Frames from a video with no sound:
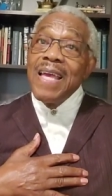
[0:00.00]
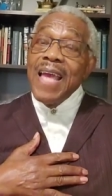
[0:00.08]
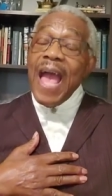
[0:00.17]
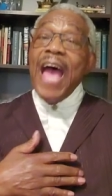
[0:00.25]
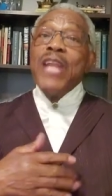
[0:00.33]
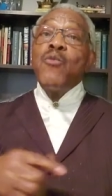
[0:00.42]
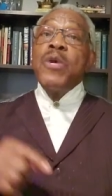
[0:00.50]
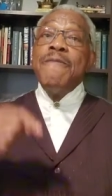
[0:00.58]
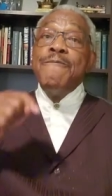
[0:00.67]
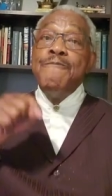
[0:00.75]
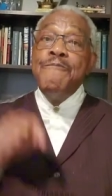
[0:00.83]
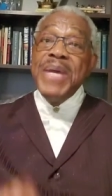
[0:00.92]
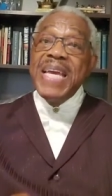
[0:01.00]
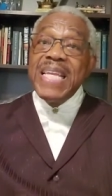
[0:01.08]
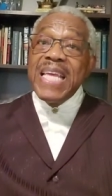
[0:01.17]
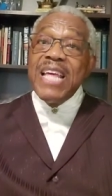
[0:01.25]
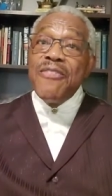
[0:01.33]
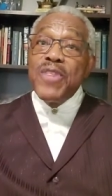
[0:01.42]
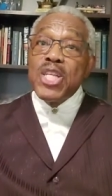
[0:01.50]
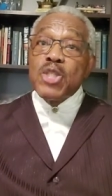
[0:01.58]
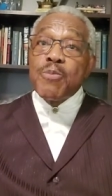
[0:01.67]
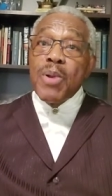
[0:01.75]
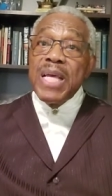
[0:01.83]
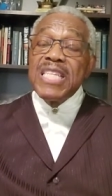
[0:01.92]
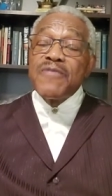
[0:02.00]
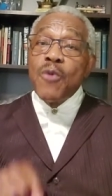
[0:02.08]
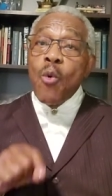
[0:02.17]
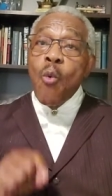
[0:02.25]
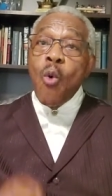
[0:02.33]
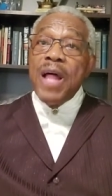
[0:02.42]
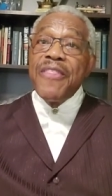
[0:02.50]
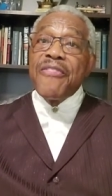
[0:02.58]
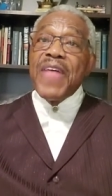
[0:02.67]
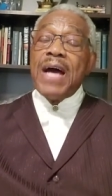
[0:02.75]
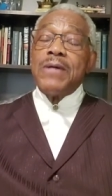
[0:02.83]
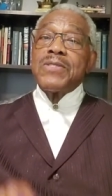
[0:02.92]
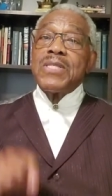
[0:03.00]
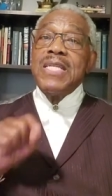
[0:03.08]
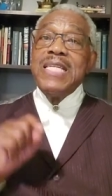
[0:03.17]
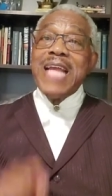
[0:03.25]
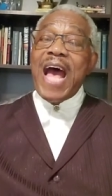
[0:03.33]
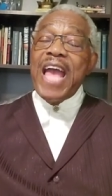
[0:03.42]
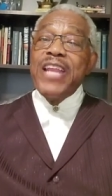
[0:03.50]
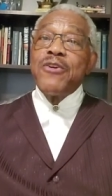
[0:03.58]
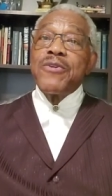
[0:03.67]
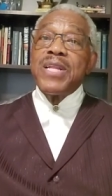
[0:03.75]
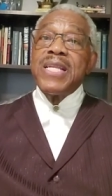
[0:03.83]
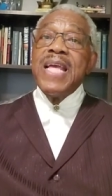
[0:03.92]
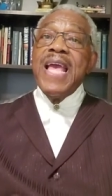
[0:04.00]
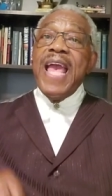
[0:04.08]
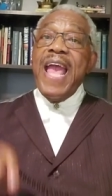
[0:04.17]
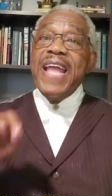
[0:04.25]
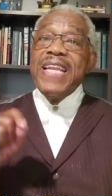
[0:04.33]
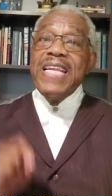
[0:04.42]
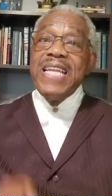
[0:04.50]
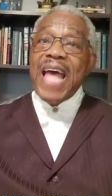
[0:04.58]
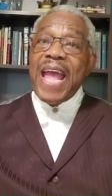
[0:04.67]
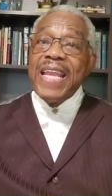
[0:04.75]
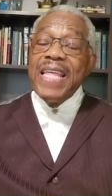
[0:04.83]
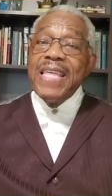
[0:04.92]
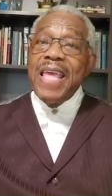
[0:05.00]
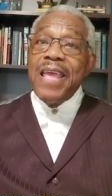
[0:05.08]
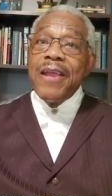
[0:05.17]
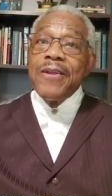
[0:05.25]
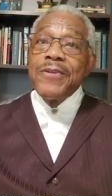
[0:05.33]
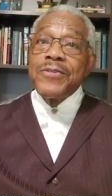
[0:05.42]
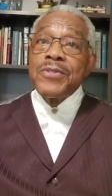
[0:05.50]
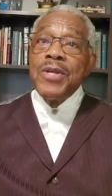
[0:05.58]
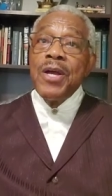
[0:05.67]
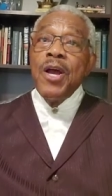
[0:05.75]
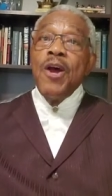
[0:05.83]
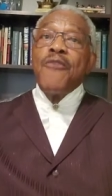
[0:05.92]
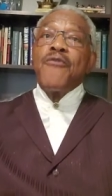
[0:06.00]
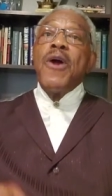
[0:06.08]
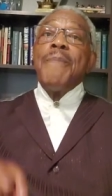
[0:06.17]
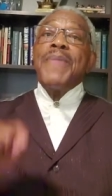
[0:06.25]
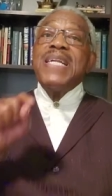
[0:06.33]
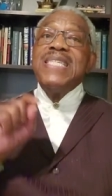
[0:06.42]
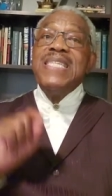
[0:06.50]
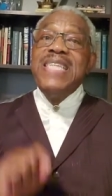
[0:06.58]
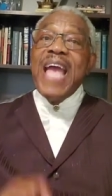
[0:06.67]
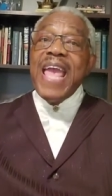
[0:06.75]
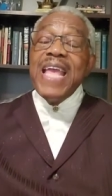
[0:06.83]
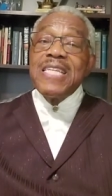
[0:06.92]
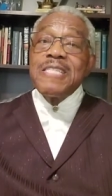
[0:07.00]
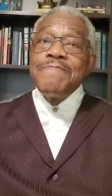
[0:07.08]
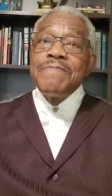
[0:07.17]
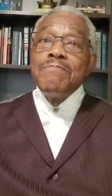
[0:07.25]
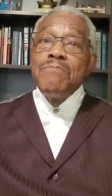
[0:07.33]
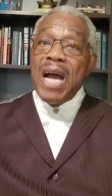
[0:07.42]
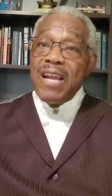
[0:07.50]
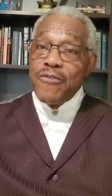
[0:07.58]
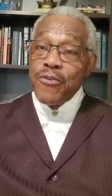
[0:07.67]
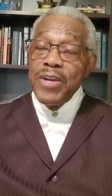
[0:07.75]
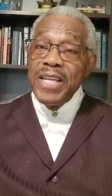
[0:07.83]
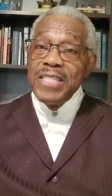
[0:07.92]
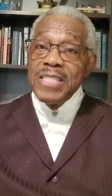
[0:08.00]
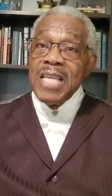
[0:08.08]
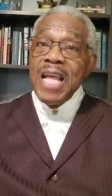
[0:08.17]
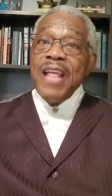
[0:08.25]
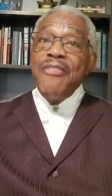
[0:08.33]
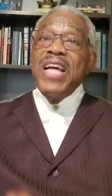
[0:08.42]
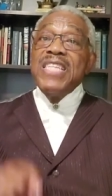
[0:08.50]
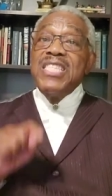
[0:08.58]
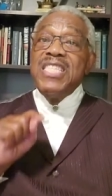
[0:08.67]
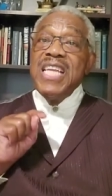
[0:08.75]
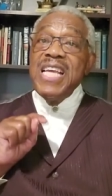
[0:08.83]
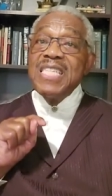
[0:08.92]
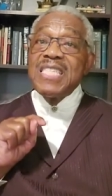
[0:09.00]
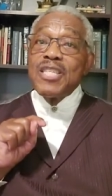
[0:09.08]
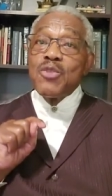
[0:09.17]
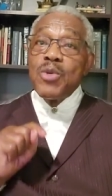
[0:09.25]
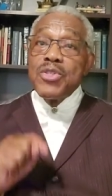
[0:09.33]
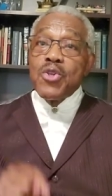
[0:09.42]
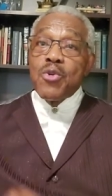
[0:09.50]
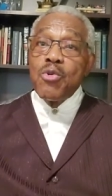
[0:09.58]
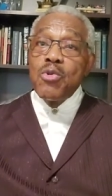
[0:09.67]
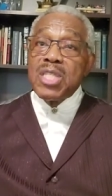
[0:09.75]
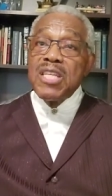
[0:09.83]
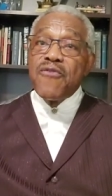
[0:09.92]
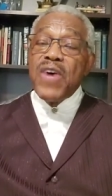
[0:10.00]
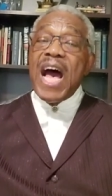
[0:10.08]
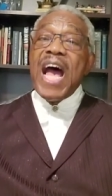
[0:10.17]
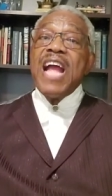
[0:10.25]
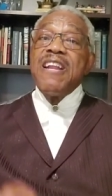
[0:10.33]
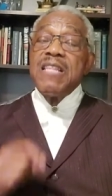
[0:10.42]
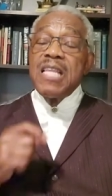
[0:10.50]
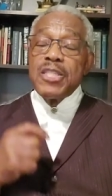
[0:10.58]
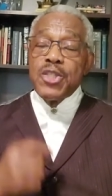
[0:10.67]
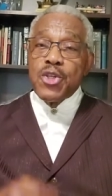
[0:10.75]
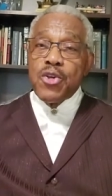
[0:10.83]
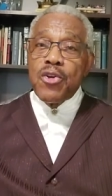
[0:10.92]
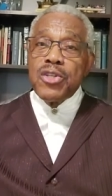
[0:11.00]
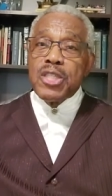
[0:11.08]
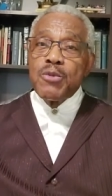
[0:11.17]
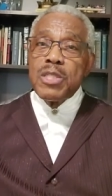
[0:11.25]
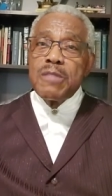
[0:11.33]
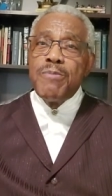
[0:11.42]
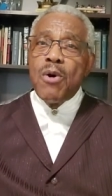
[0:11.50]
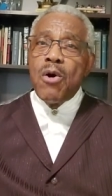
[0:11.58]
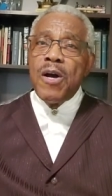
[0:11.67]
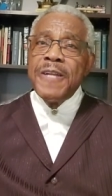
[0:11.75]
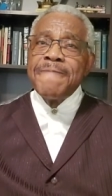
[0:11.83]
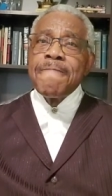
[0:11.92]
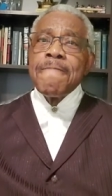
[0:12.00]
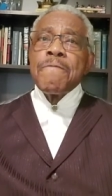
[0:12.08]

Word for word: And we've been in this place for 1,990 years. From the date, my friends, that Jesus was crucified and the church was born,